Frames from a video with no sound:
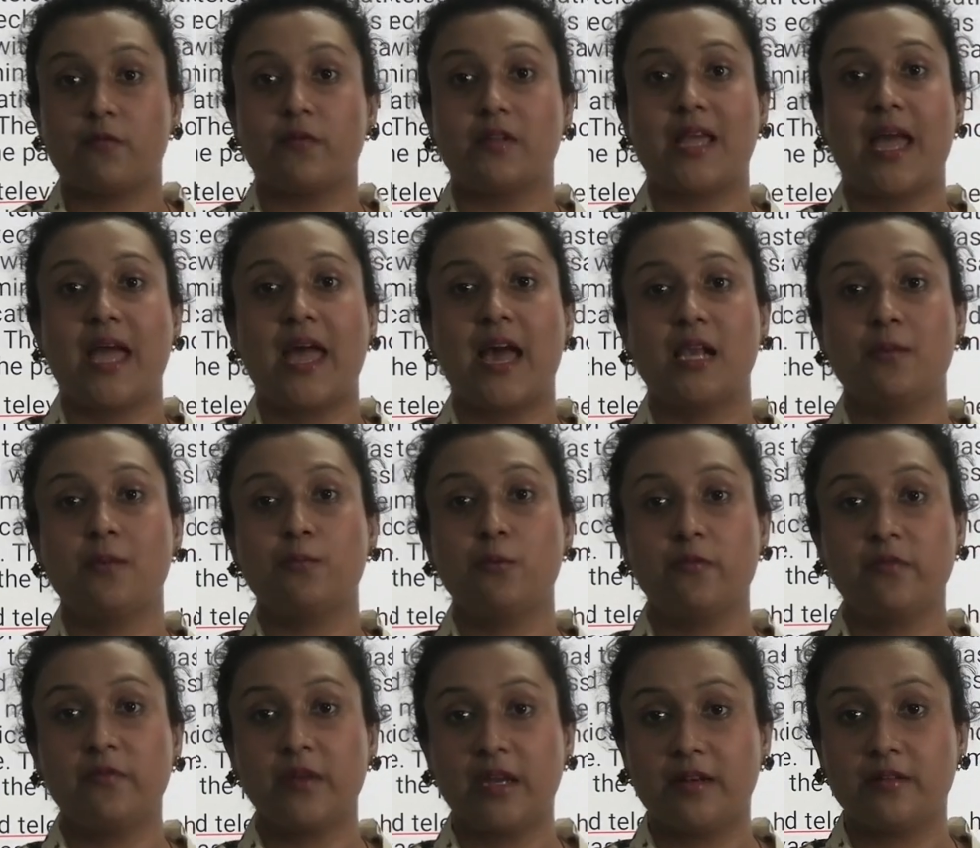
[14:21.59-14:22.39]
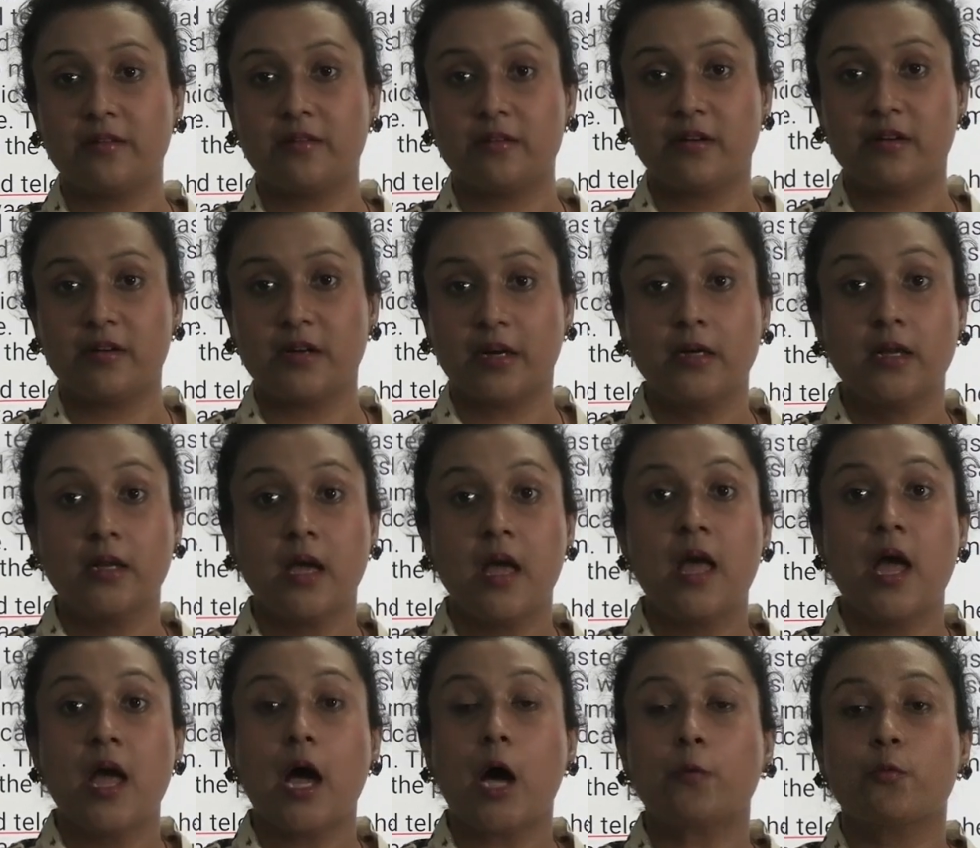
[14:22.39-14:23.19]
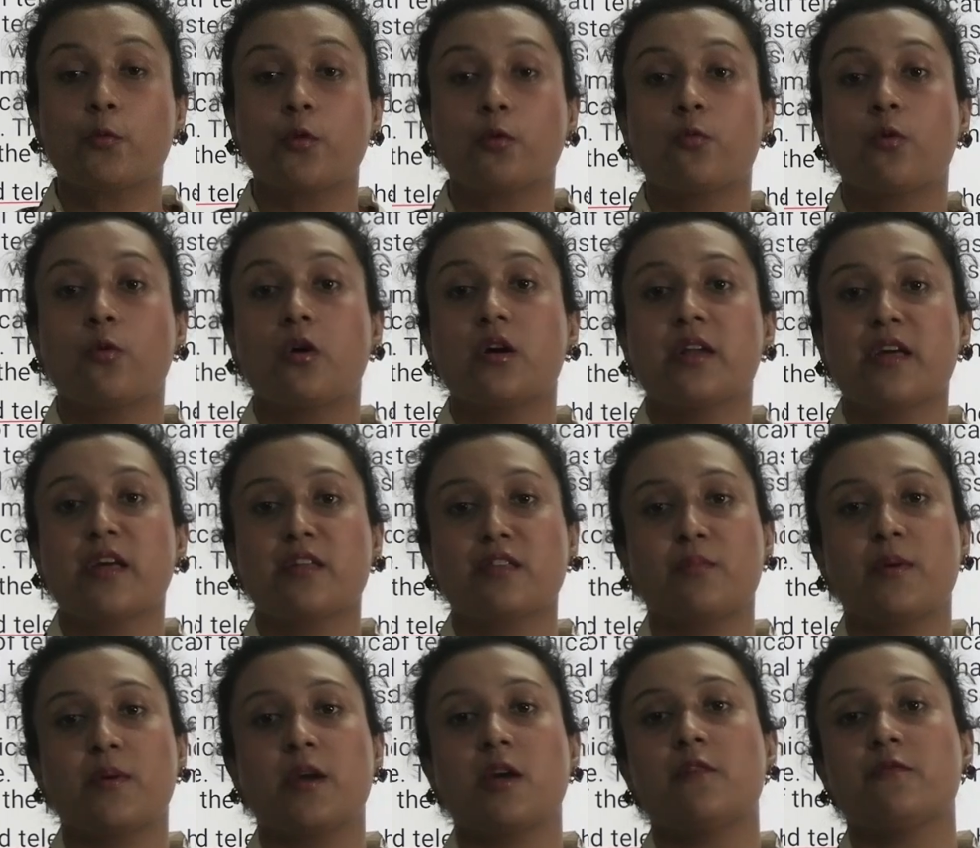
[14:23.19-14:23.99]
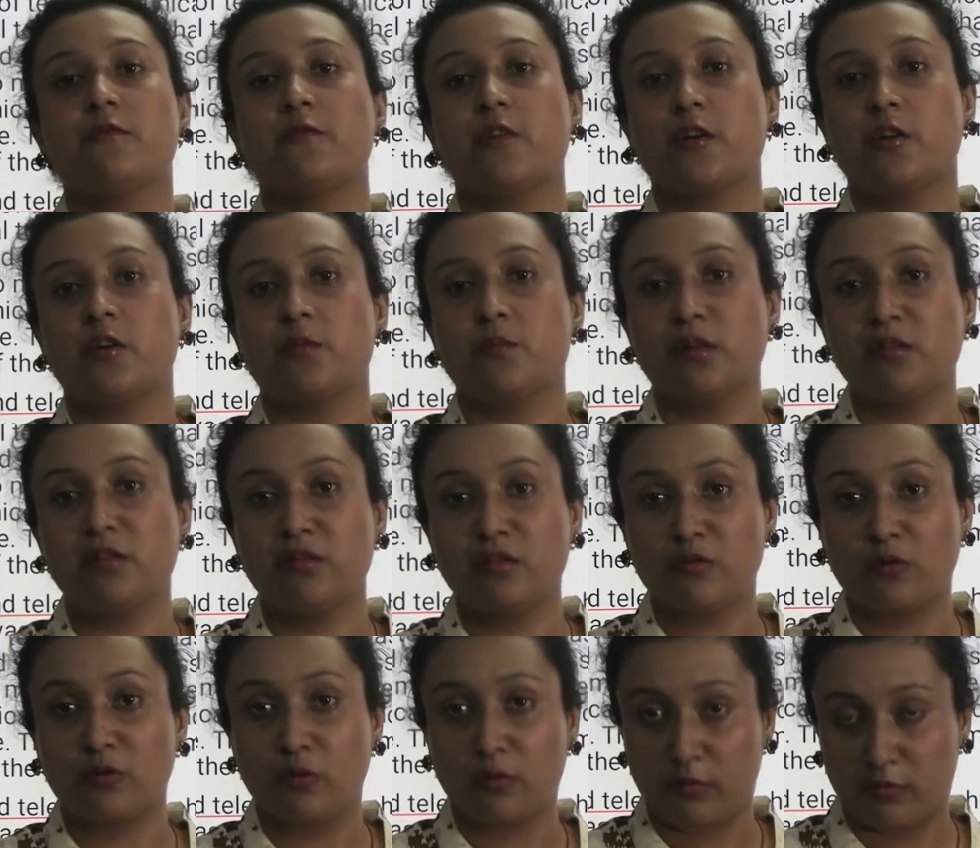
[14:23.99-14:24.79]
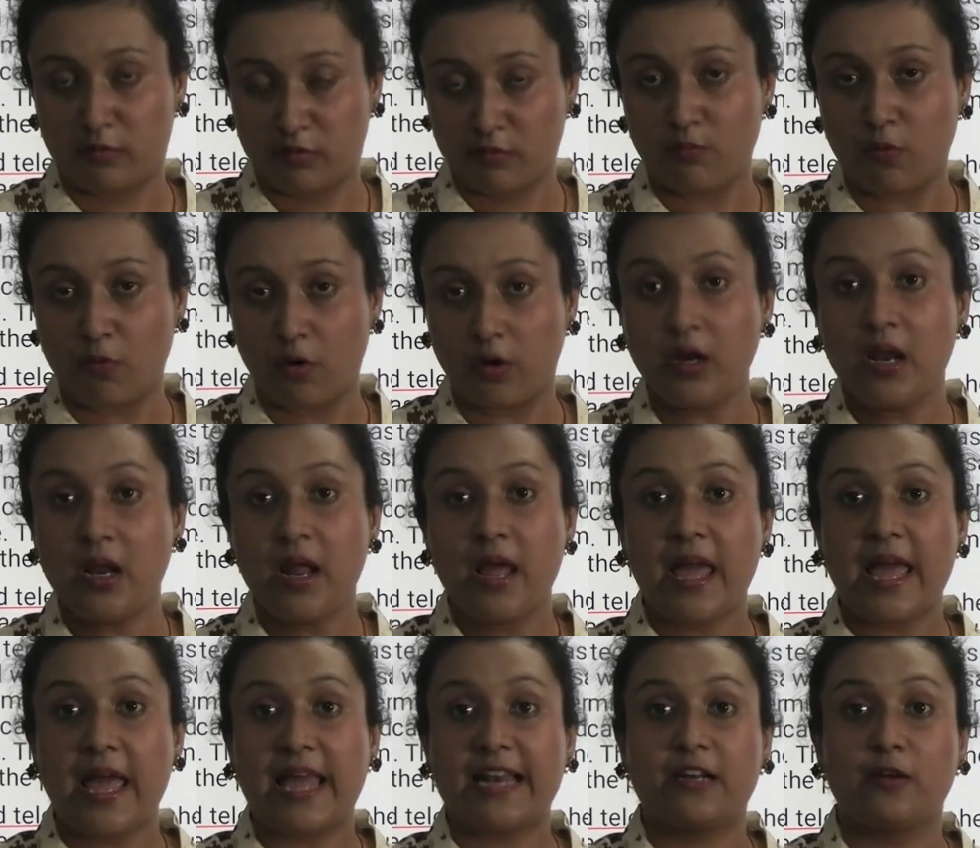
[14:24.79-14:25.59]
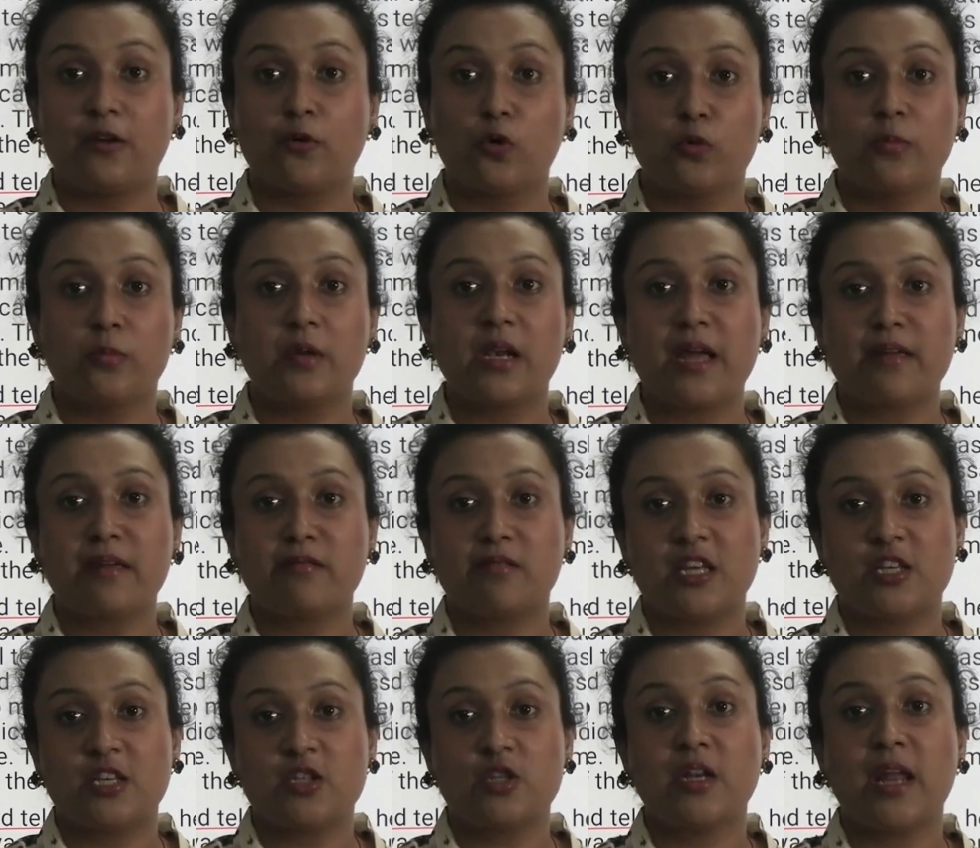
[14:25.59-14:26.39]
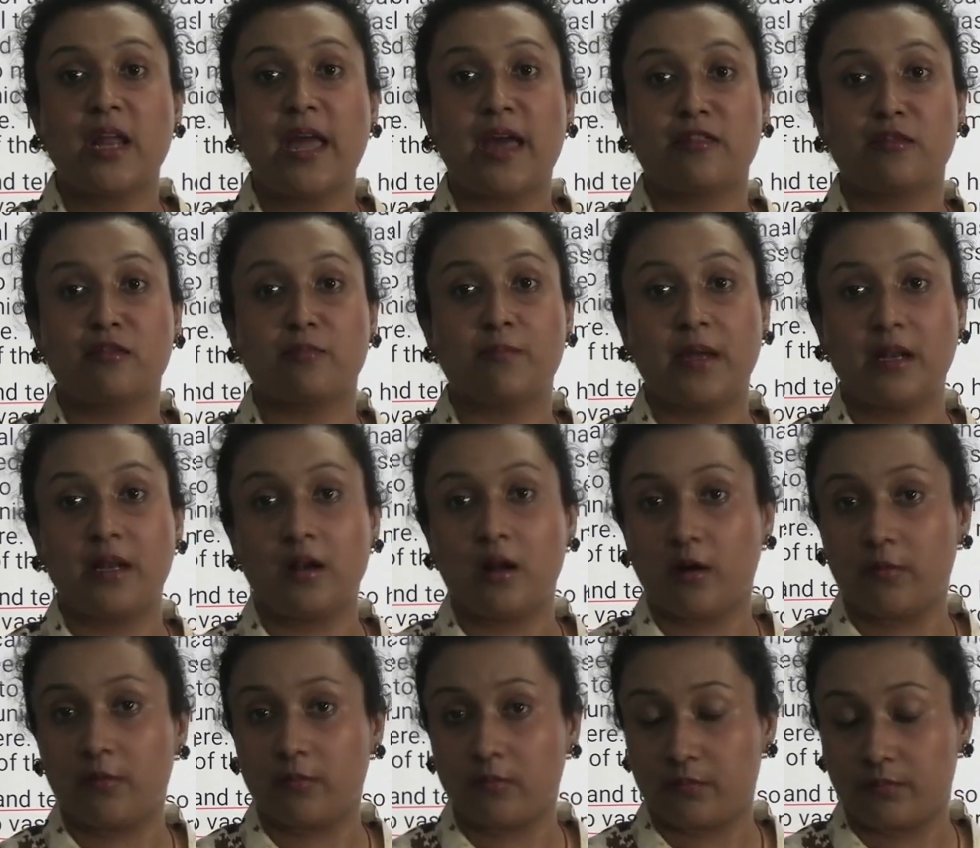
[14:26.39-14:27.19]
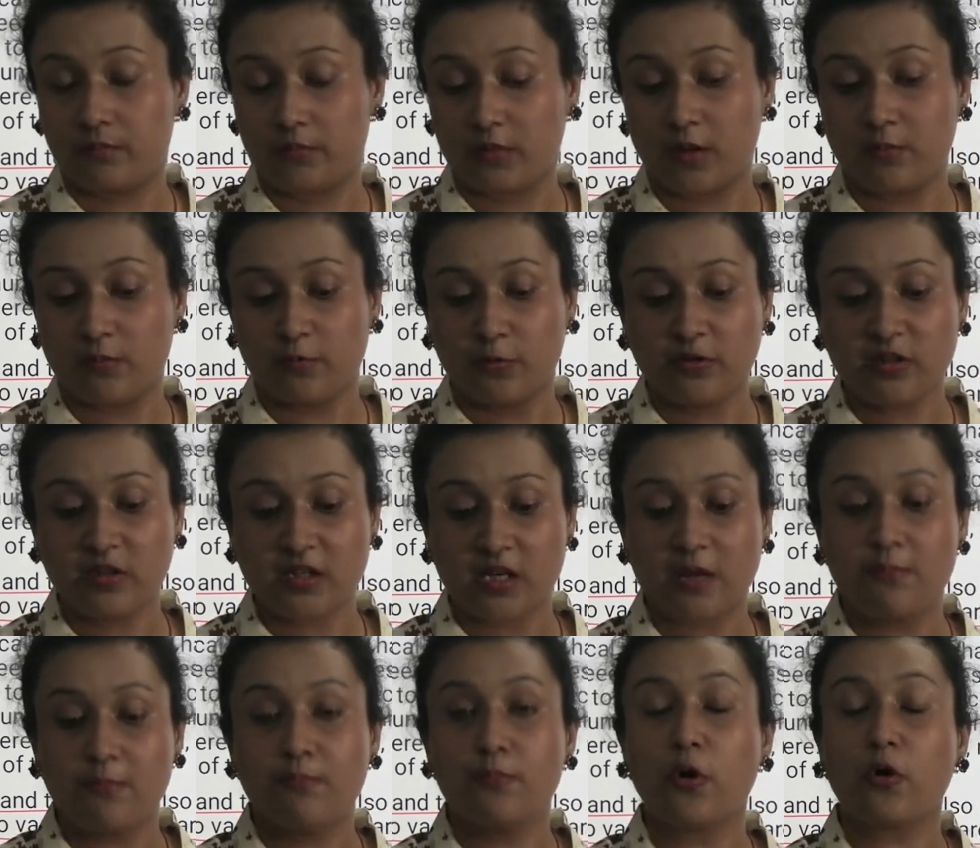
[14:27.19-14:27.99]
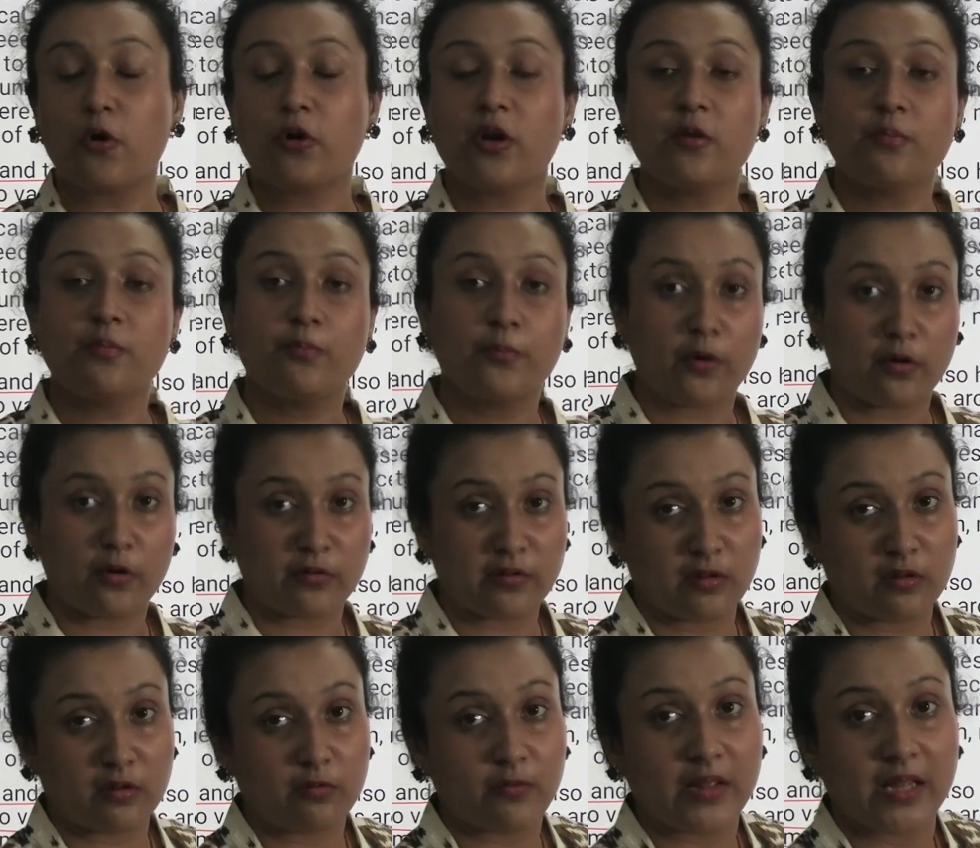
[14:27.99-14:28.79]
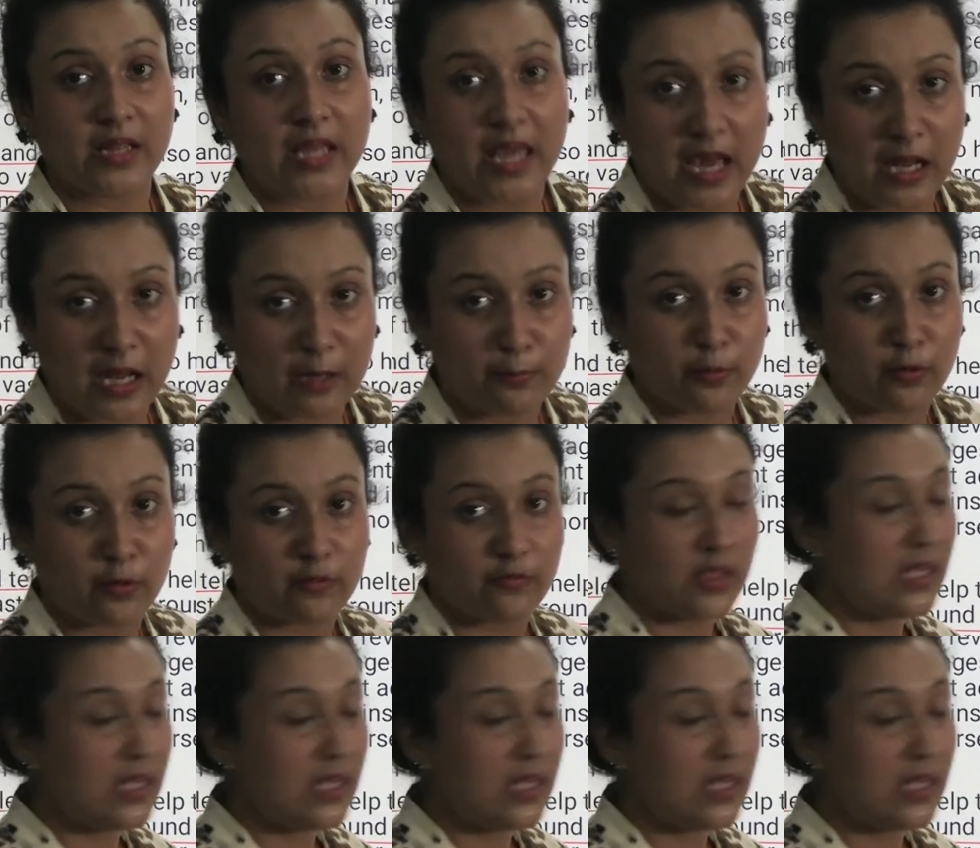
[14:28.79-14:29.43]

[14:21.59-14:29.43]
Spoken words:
With the help of internet, our world has become very much small, and globalization has been the most important process with the help of the